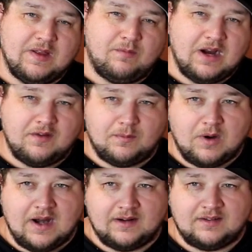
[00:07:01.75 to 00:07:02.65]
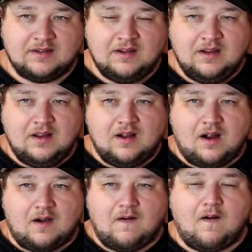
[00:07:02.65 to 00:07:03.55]
that buy their products
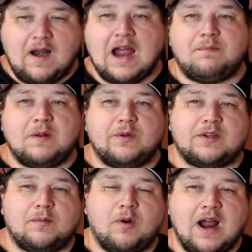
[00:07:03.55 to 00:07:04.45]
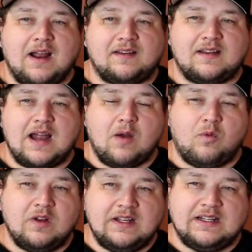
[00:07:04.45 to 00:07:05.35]
are happy with their products. And I
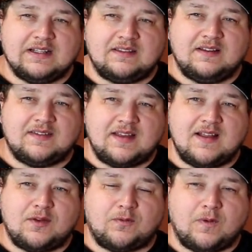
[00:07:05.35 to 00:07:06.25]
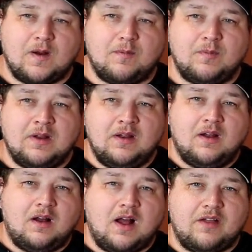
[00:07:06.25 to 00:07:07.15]
really get the sense from
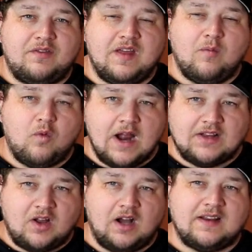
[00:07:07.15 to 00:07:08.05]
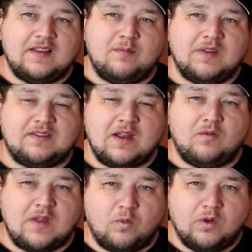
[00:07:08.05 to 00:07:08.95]
them when I talk to them that
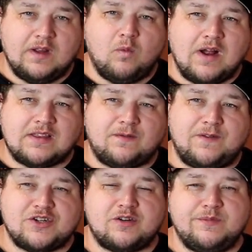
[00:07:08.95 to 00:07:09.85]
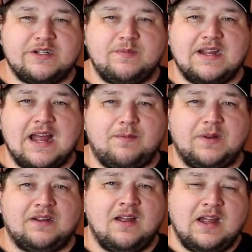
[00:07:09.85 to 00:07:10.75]
they really want the fishermen to be
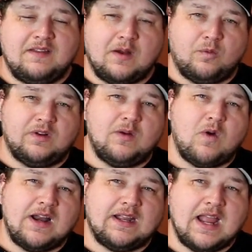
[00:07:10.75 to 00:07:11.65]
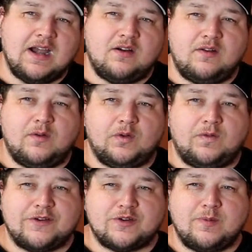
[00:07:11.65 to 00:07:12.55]
happy. They really want to cater to those
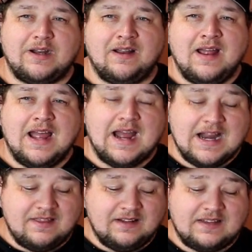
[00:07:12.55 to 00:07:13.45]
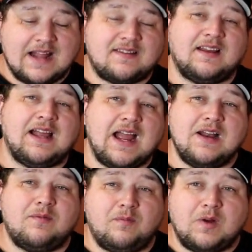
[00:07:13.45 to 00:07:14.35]
fishermen. And I think that's the
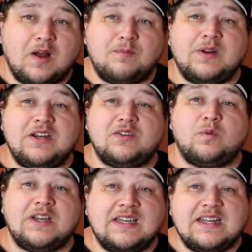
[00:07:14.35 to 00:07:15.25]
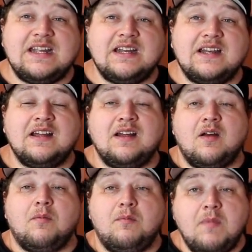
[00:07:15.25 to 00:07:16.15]
kind of companies we need
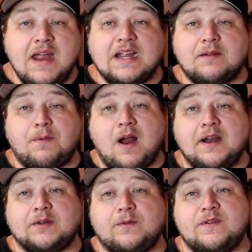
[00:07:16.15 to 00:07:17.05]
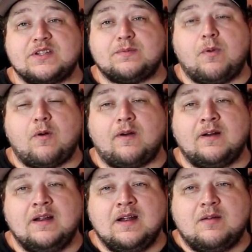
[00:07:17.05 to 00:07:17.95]
making products for the
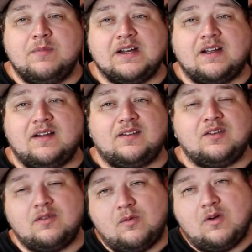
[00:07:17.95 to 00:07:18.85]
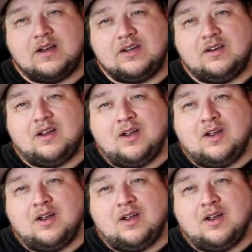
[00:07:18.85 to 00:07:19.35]
sport, because you know what?